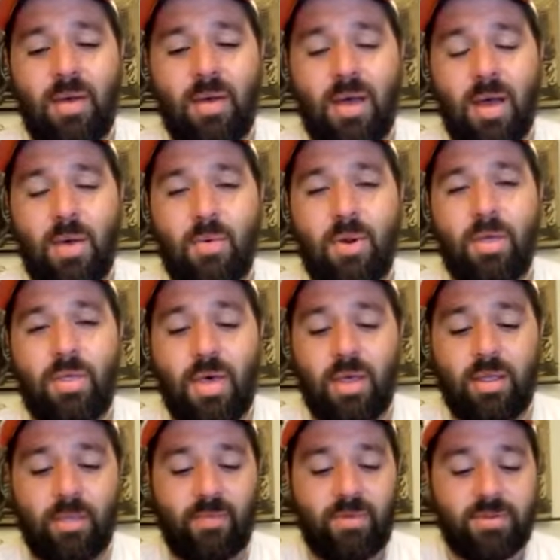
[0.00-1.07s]
I want to thank
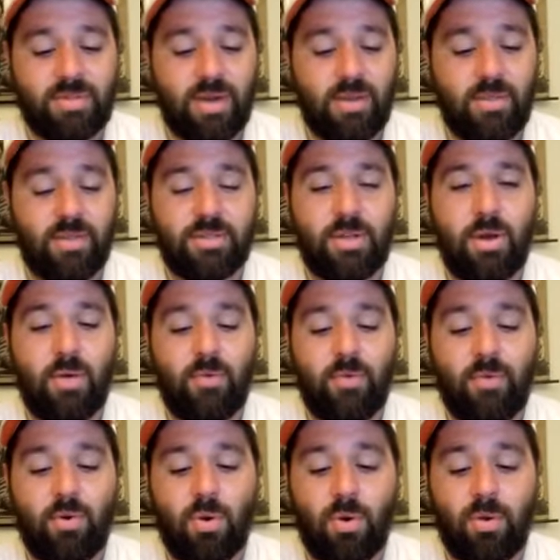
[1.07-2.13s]
them for sending this over
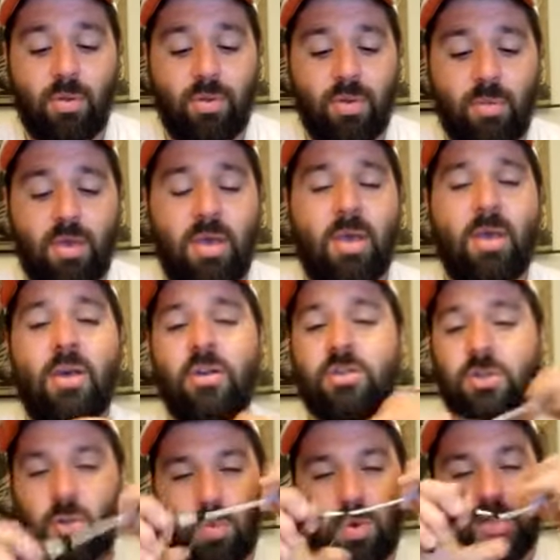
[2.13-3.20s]
to me.
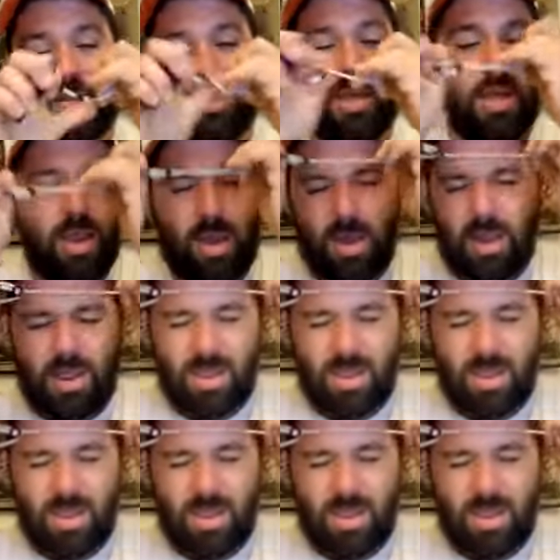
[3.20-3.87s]
So once again,